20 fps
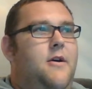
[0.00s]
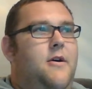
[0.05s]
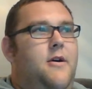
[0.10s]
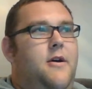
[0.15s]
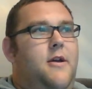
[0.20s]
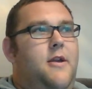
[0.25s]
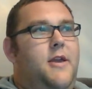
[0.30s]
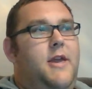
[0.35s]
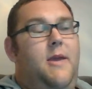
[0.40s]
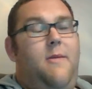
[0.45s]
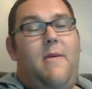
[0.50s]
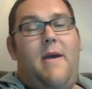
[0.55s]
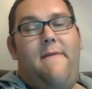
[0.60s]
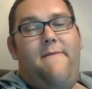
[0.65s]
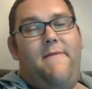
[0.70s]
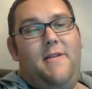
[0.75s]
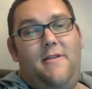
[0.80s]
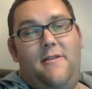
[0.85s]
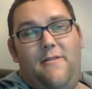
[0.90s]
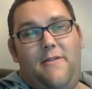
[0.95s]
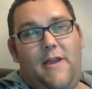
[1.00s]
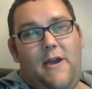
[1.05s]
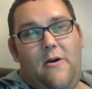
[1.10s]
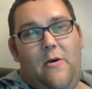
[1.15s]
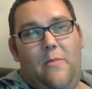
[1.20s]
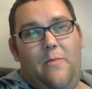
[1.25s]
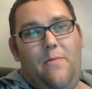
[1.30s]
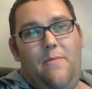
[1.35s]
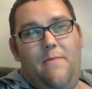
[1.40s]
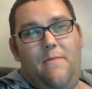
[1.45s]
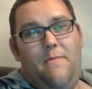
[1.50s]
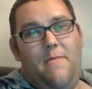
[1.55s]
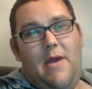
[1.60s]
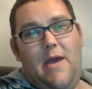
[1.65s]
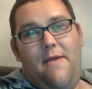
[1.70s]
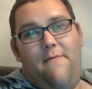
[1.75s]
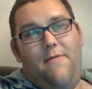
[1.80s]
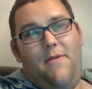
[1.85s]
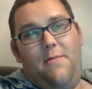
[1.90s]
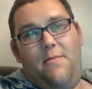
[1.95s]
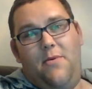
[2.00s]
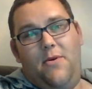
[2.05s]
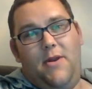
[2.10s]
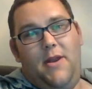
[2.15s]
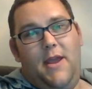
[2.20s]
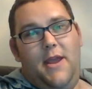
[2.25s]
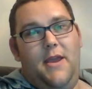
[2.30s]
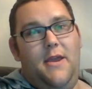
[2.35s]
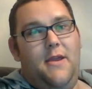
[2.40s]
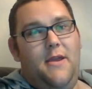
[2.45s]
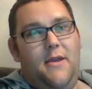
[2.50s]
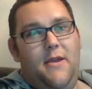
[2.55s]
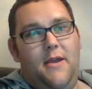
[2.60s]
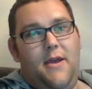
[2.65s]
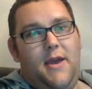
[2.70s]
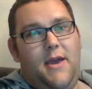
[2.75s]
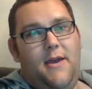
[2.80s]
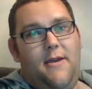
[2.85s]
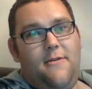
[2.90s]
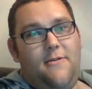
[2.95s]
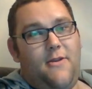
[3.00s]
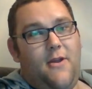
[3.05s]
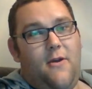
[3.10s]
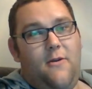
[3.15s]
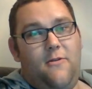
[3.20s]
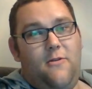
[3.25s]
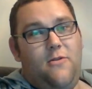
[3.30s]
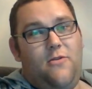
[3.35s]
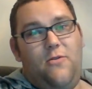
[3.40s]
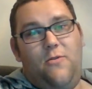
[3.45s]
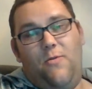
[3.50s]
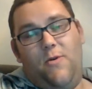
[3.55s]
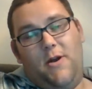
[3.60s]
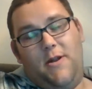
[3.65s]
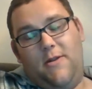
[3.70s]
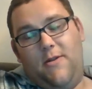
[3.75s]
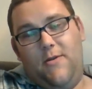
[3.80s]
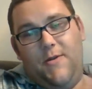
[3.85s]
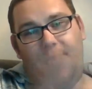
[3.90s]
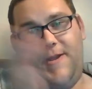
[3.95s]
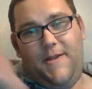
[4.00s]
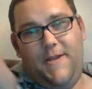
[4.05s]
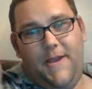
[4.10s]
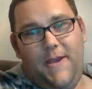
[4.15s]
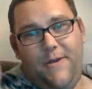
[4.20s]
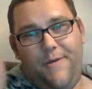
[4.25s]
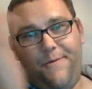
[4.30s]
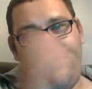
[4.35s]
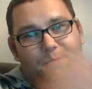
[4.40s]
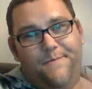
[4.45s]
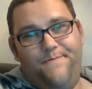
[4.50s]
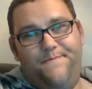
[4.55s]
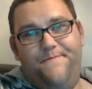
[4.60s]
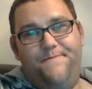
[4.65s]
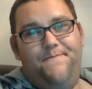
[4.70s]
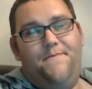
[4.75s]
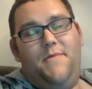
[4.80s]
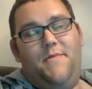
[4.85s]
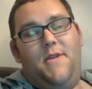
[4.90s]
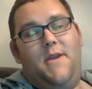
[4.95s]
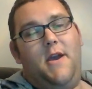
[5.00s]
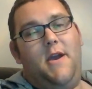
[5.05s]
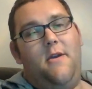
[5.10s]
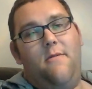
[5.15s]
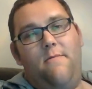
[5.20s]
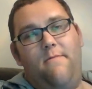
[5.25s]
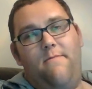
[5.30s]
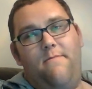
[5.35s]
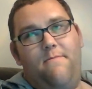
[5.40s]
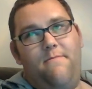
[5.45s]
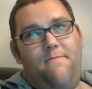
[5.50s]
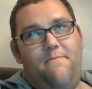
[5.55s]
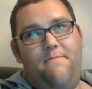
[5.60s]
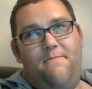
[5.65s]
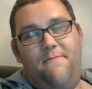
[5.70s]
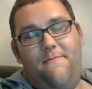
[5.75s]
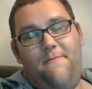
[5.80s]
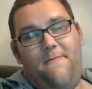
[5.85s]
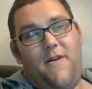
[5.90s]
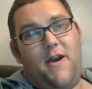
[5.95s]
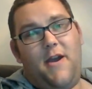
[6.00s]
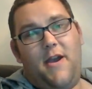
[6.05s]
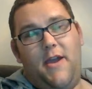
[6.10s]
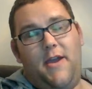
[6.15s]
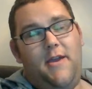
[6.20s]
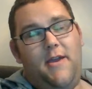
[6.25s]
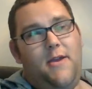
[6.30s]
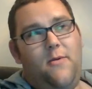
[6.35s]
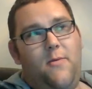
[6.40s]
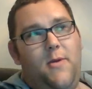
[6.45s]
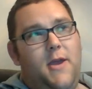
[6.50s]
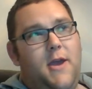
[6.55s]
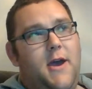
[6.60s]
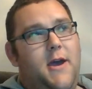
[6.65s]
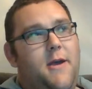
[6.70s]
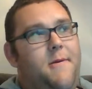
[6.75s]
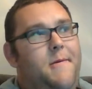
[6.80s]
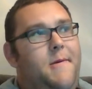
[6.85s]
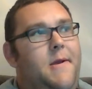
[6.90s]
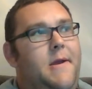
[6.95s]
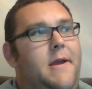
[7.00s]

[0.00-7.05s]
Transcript: I keep having to tell everybody. So I just thought I'd do it to you. So fuck it, here we go.